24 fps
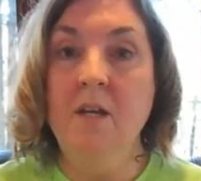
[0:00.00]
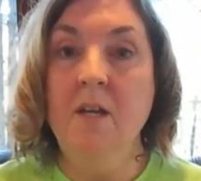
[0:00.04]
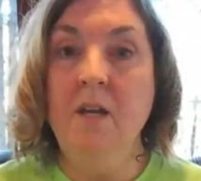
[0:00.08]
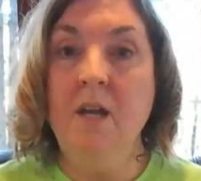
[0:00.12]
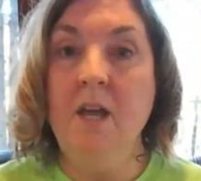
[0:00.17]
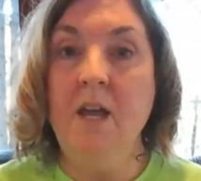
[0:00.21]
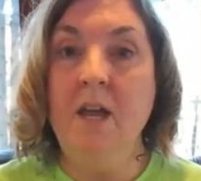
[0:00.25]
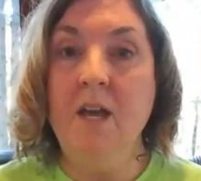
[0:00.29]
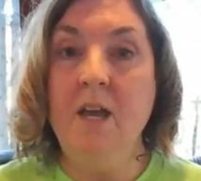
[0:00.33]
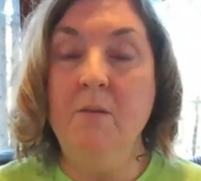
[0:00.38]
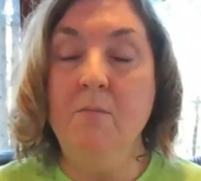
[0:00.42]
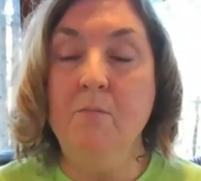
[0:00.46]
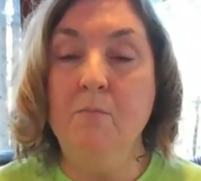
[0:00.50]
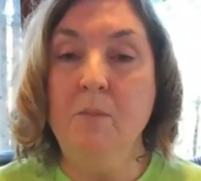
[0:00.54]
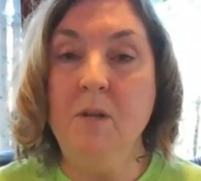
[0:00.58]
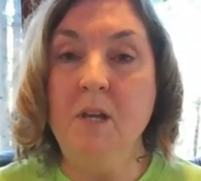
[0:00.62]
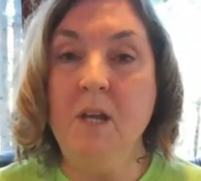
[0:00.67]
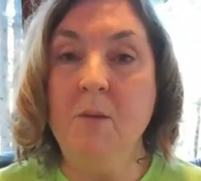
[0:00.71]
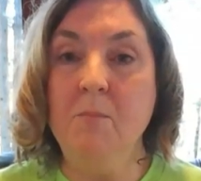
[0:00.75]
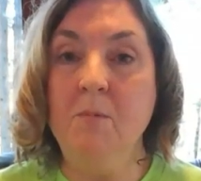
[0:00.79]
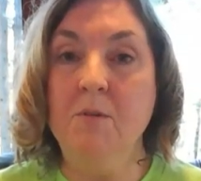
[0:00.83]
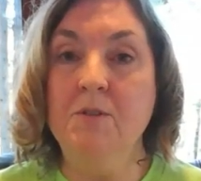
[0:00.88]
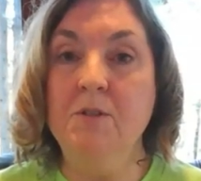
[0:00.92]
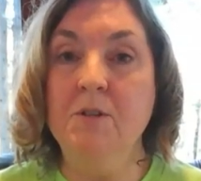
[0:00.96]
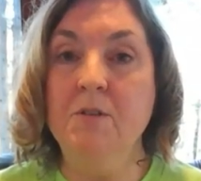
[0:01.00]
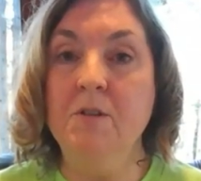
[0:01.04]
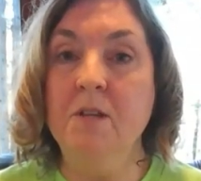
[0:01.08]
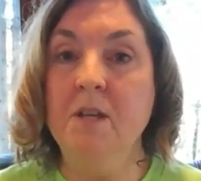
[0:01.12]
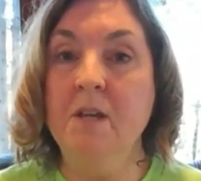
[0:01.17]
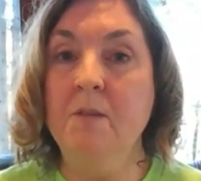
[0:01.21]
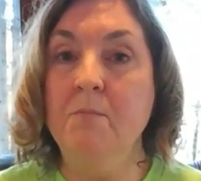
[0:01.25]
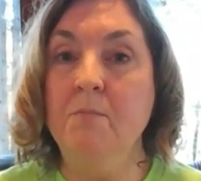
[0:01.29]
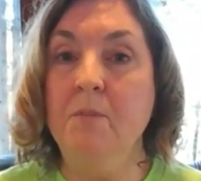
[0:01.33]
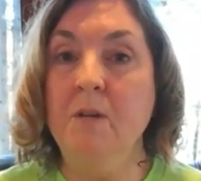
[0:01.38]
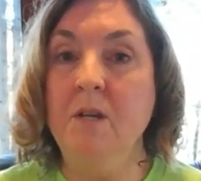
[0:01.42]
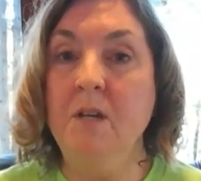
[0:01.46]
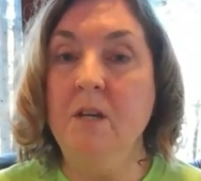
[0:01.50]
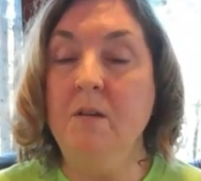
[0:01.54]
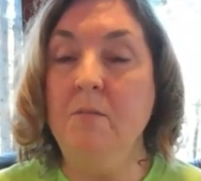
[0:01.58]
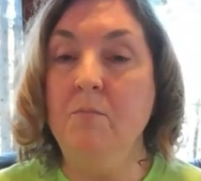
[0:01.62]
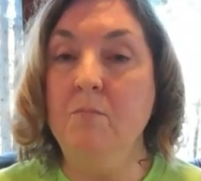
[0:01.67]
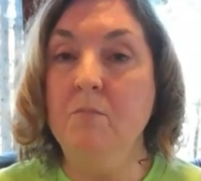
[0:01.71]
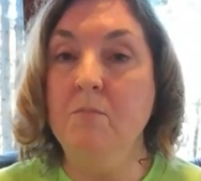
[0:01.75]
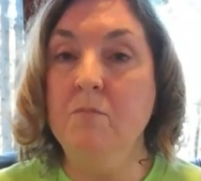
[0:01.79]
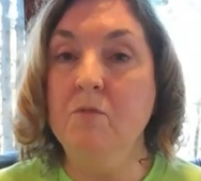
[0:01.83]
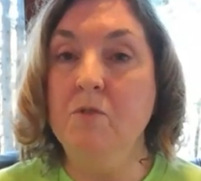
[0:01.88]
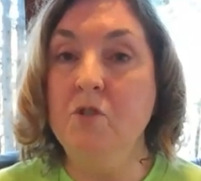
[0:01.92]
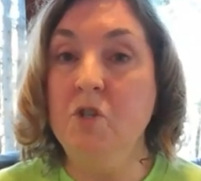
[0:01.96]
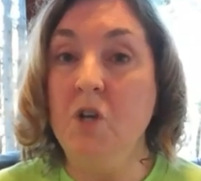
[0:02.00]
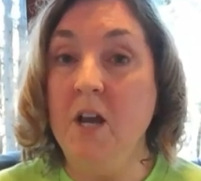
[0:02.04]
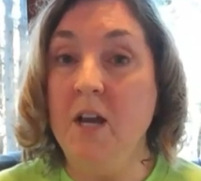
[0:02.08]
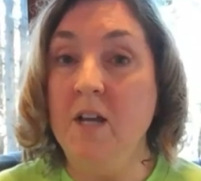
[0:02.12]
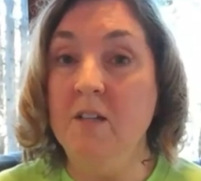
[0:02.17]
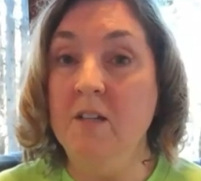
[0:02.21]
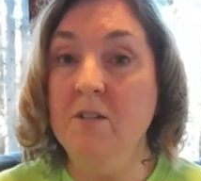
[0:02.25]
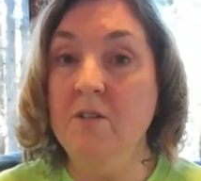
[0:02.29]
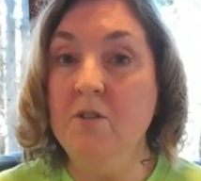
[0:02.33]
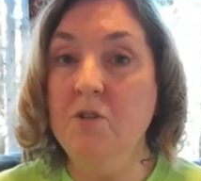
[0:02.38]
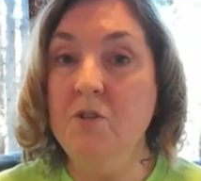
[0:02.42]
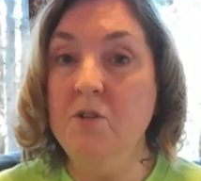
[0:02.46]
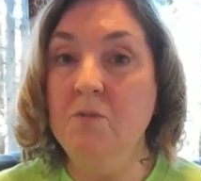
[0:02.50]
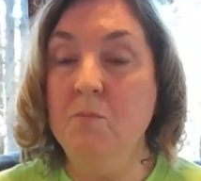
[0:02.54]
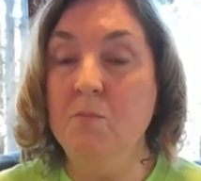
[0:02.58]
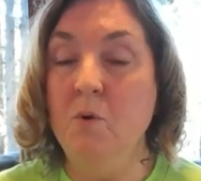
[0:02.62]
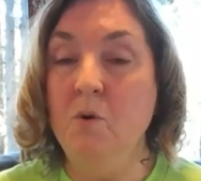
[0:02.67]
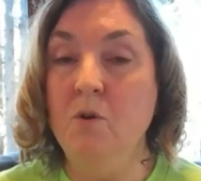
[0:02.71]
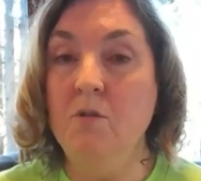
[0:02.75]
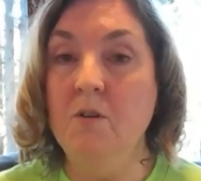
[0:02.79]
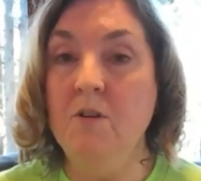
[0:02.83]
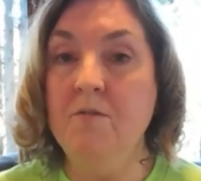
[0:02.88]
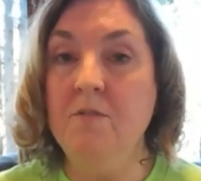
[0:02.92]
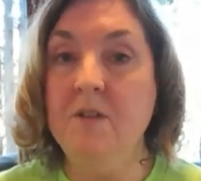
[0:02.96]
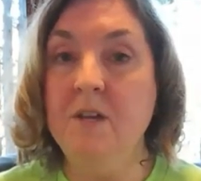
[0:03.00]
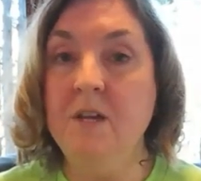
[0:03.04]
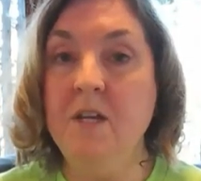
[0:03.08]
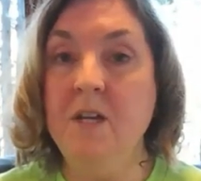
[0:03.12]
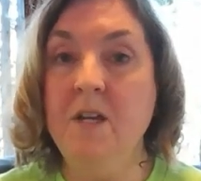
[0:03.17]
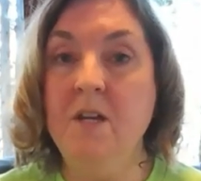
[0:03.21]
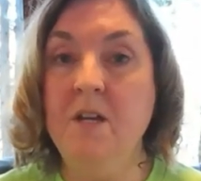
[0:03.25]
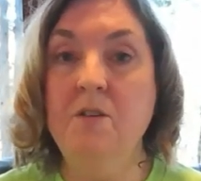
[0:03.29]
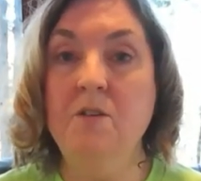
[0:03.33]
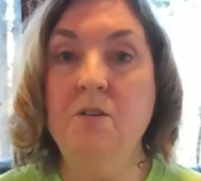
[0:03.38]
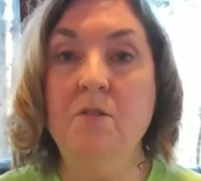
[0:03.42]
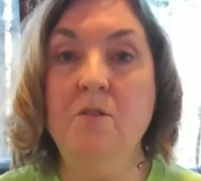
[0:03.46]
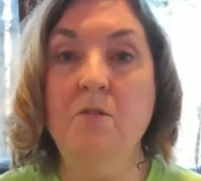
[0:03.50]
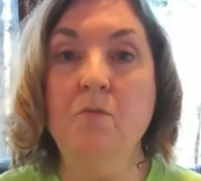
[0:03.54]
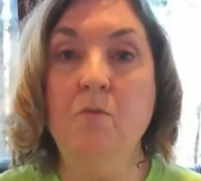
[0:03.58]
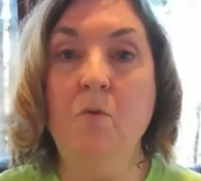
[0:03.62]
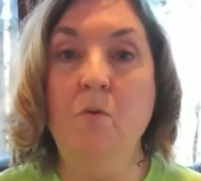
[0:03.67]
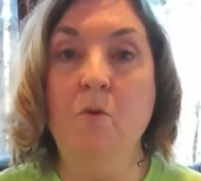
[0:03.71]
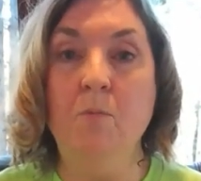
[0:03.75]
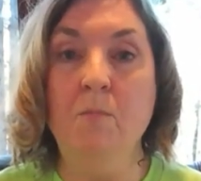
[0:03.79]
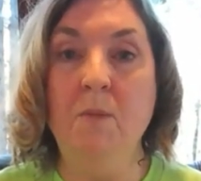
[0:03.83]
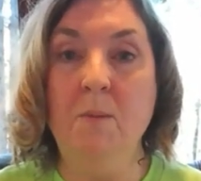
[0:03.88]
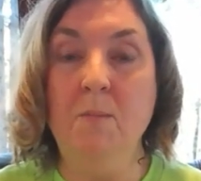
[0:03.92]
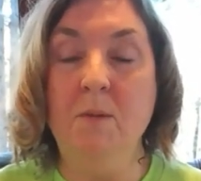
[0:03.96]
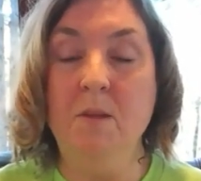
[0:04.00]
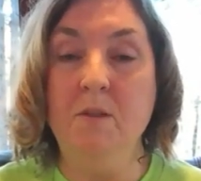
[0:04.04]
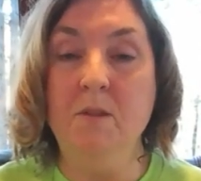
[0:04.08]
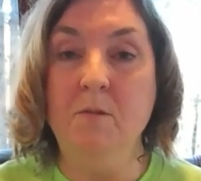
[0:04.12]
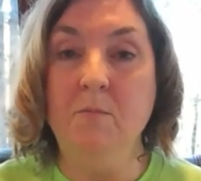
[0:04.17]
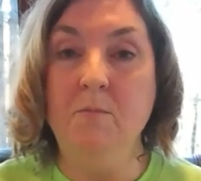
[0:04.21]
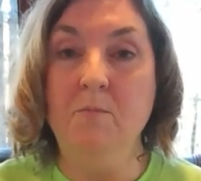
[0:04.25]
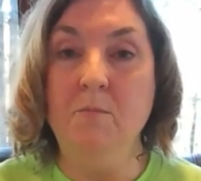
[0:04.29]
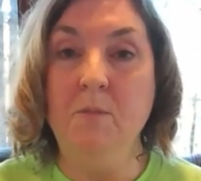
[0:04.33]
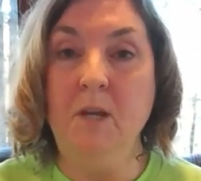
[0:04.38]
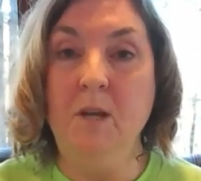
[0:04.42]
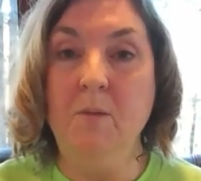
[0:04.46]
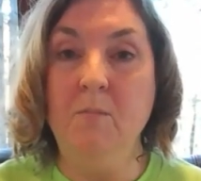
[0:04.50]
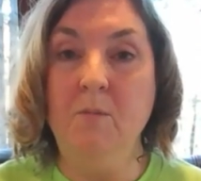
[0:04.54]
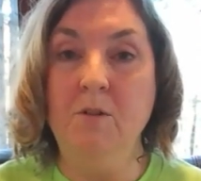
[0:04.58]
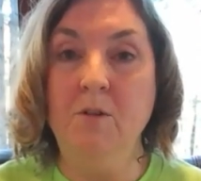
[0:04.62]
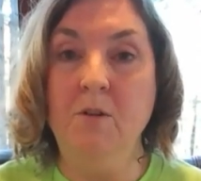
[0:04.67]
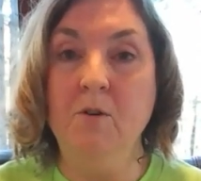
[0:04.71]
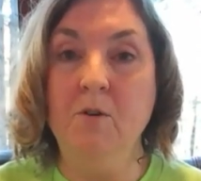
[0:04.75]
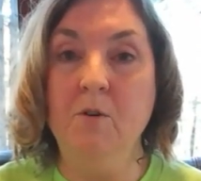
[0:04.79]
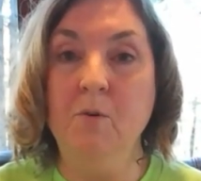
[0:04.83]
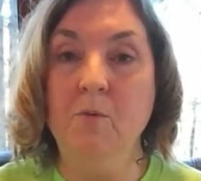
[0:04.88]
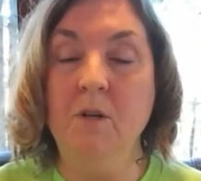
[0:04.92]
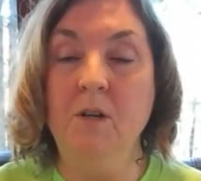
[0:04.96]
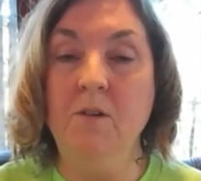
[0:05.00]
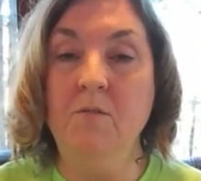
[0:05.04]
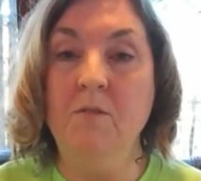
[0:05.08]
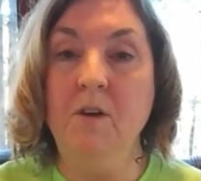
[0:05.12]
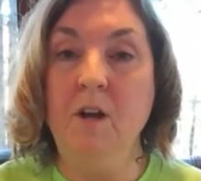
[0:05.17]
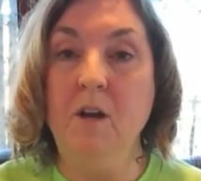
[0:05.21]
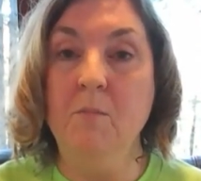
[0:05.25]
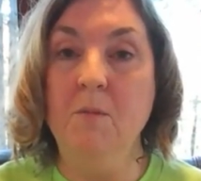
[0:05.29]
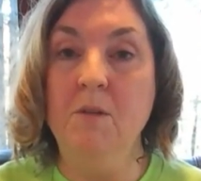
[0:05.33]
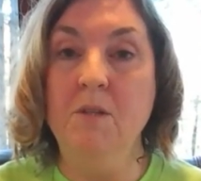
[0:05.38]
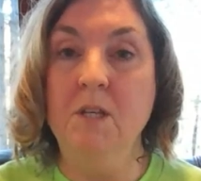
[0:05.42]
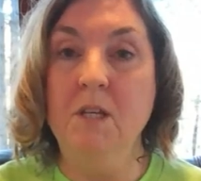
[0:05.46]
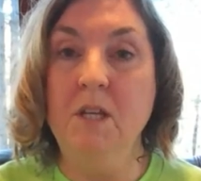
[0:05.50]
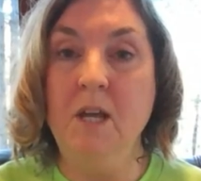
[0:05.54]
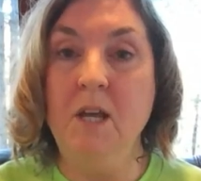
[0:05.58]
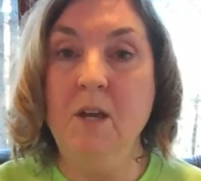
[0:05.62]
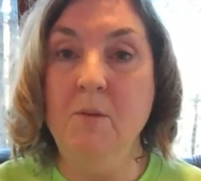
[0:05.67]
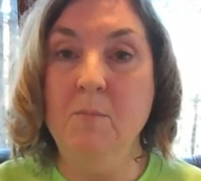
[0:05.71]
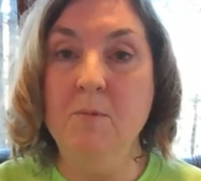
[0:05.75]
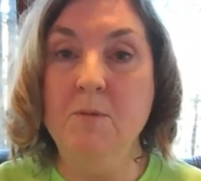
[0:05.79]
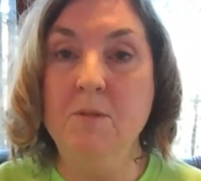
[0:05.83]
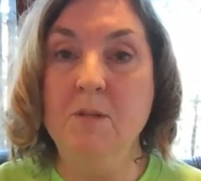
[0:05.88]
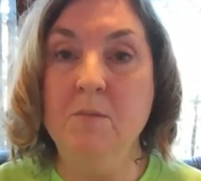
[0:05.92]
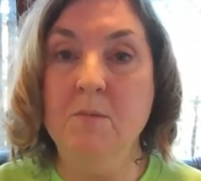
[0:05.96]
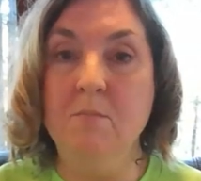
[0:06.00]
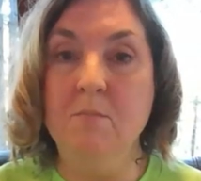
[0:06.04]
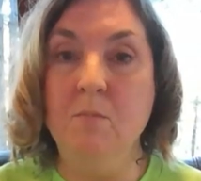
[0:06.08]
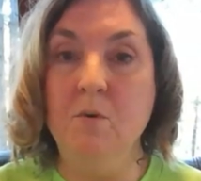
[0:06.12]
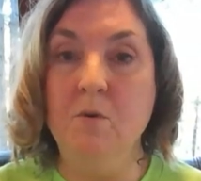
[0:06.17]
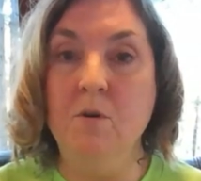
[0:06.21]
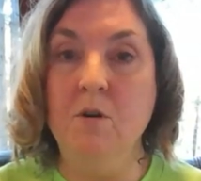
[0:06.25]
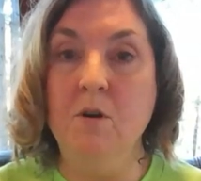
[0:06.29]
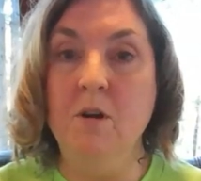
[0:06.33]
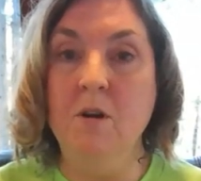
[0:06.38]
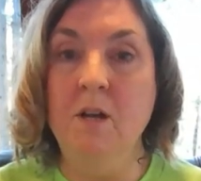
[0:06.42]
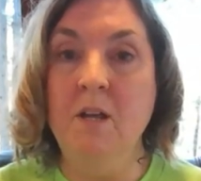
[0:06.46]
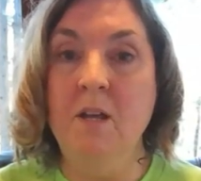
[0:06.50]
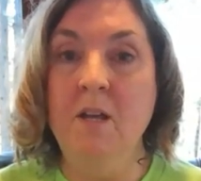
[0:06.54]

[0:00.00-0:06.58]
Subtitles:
and be able to then be challenged more if they need to, or maybe they'll be able to go to an environment that helps them more.